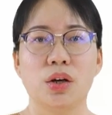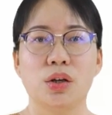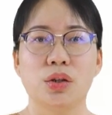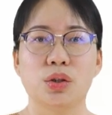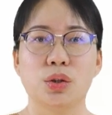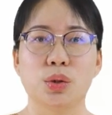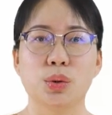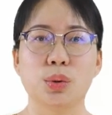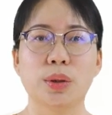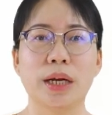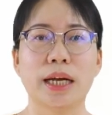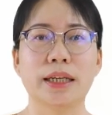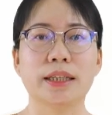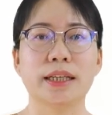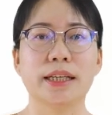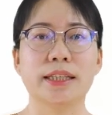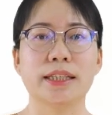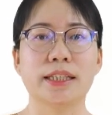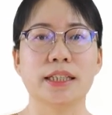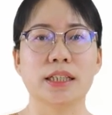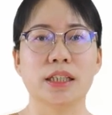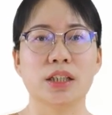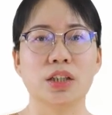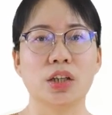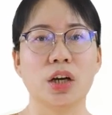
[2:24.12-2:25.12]
Soil
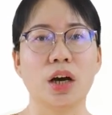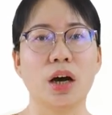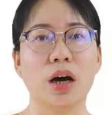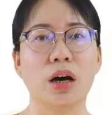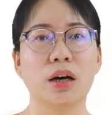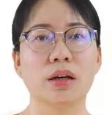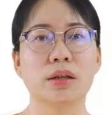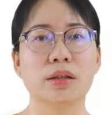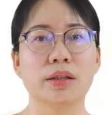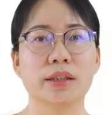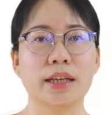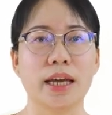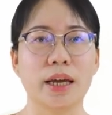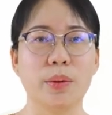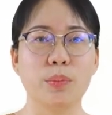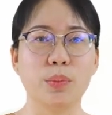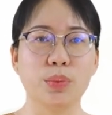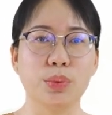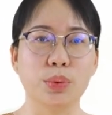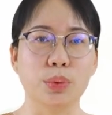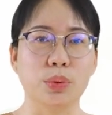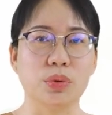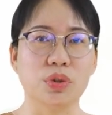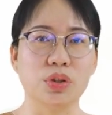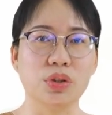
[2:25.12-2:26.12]
formation is the
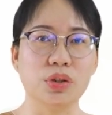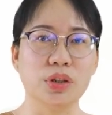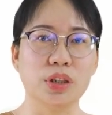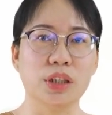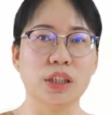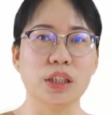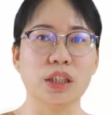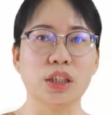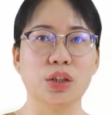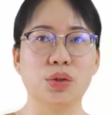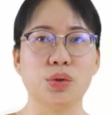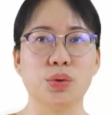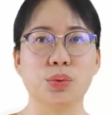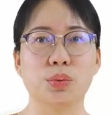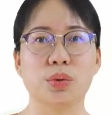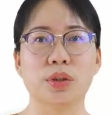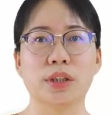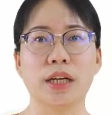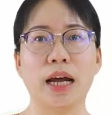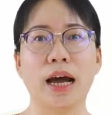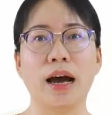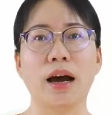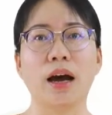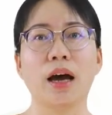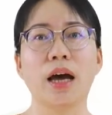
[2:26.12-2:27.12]
process of generating and
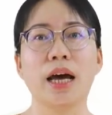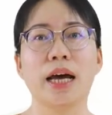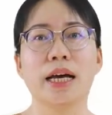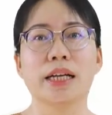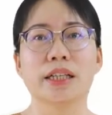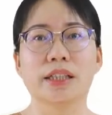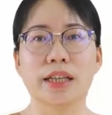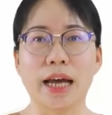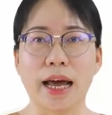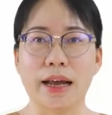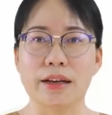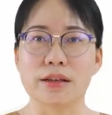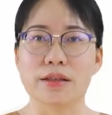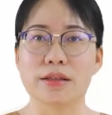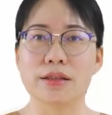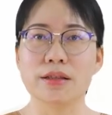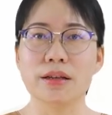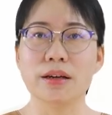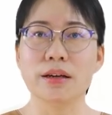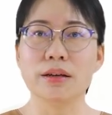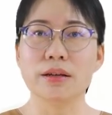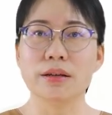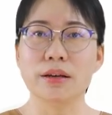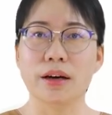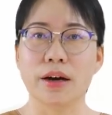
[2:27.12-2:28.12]
developing soil
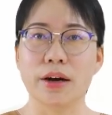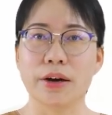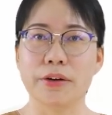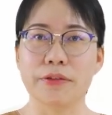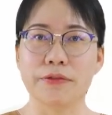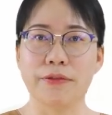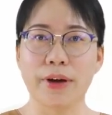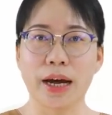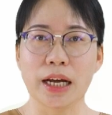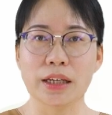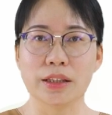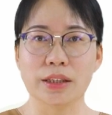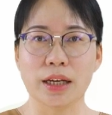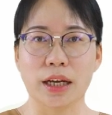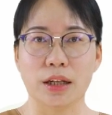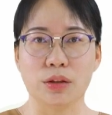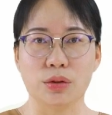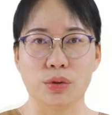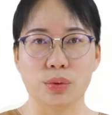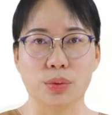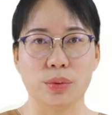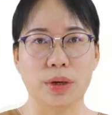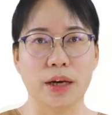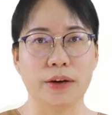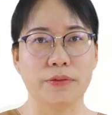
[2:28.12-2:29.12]
fertility on the basis
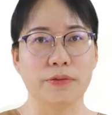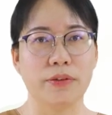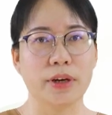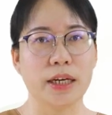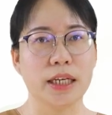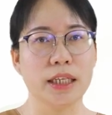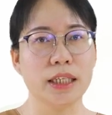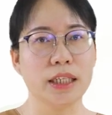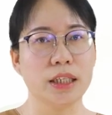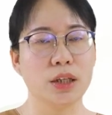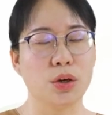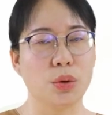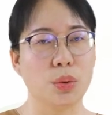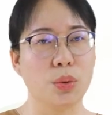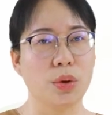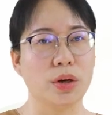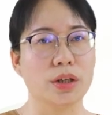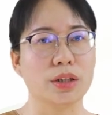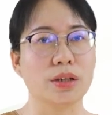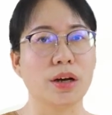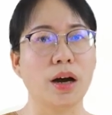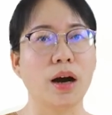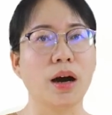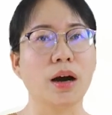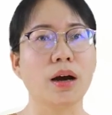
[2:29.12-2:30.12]
of the parent
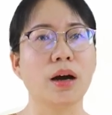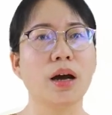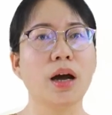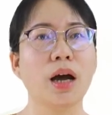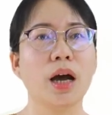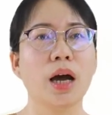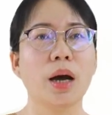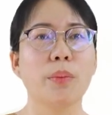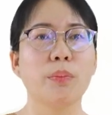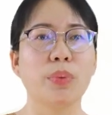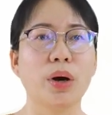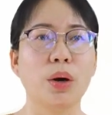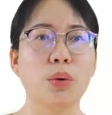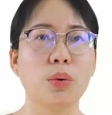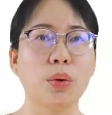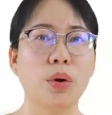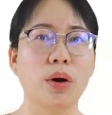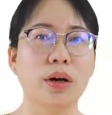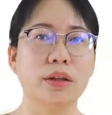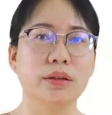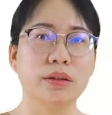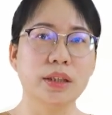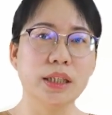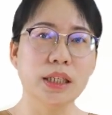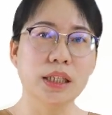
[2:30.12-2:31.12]
material and includes the
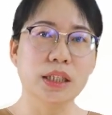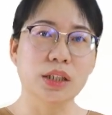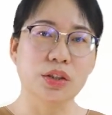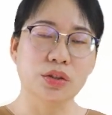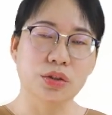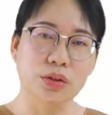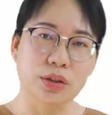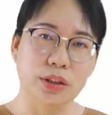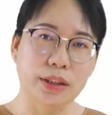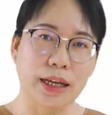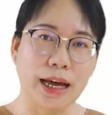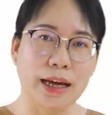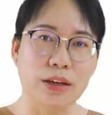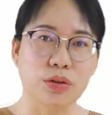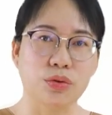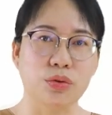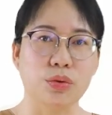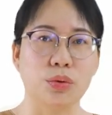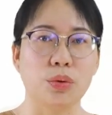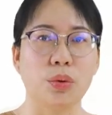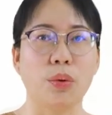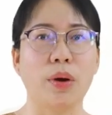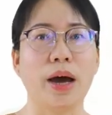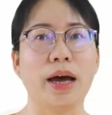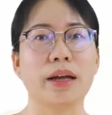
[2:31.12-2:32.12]
contradictory
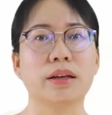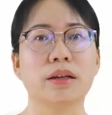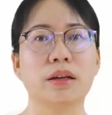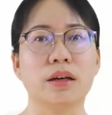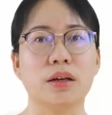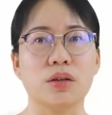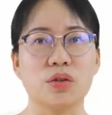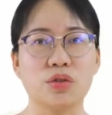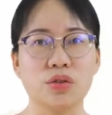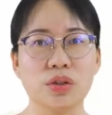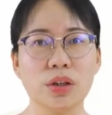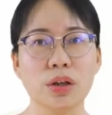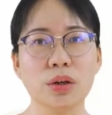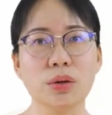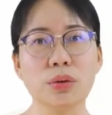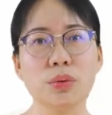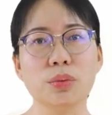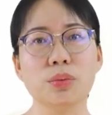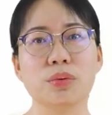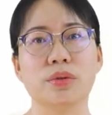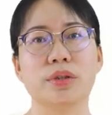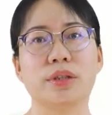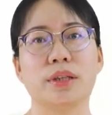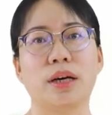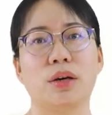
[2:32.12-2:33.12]
unity of the
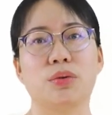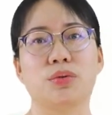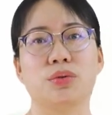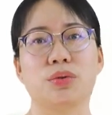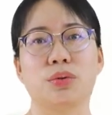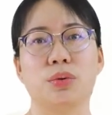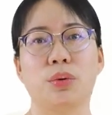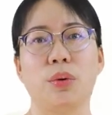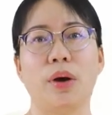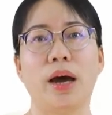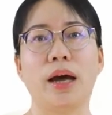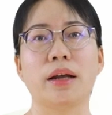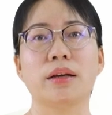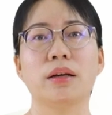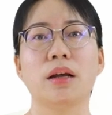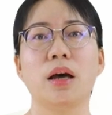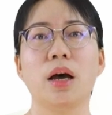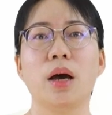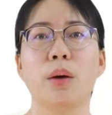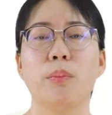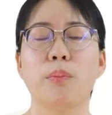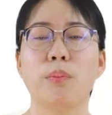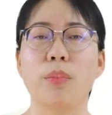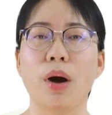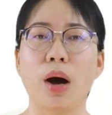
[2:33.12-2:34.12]
macrogeological cycle
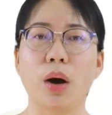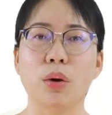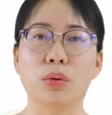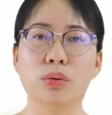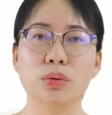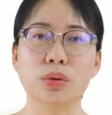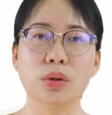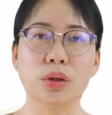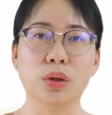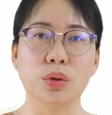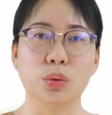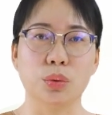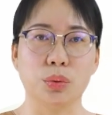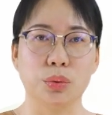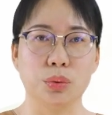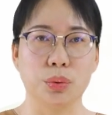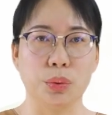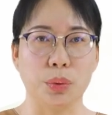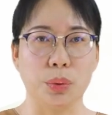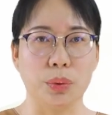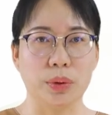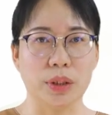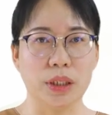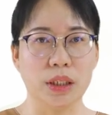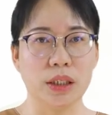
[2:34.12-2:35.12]
and
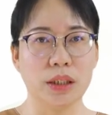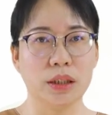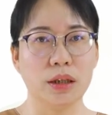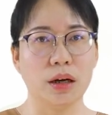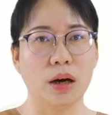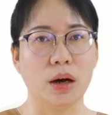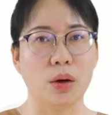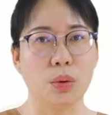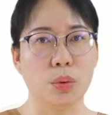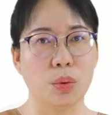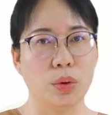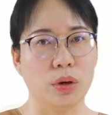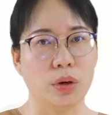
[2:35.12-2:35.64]
microbiological cycle.